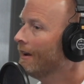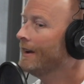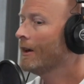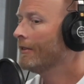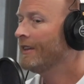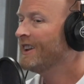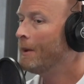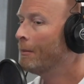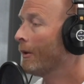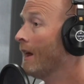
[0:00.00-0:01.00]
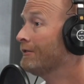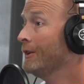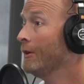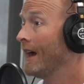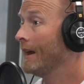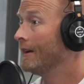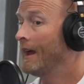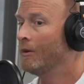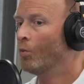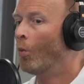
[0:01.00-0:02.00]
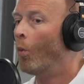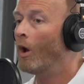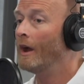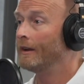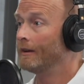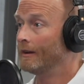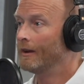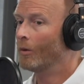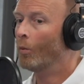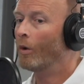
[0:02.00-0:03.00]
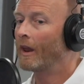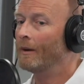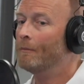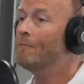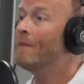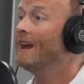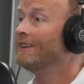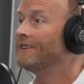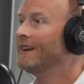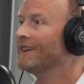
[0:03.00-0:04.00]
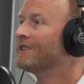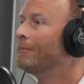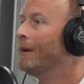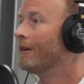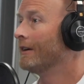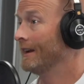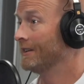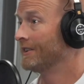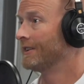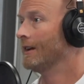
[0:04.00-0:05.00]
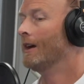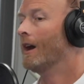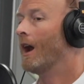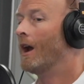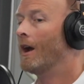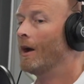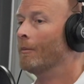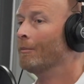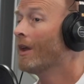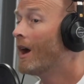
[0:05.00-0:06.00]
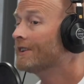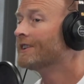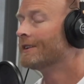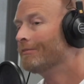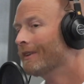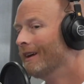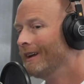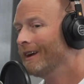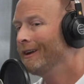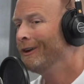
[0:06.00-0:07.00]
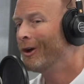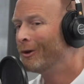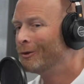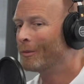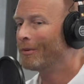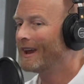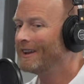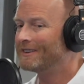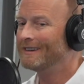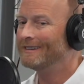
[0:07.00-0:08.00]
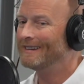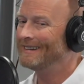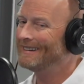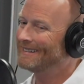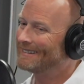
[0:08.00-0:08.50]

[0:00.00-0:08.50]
You know, these people don't have to do that. And what what an amazing experience. Um, plus, you know, you go to a place and, and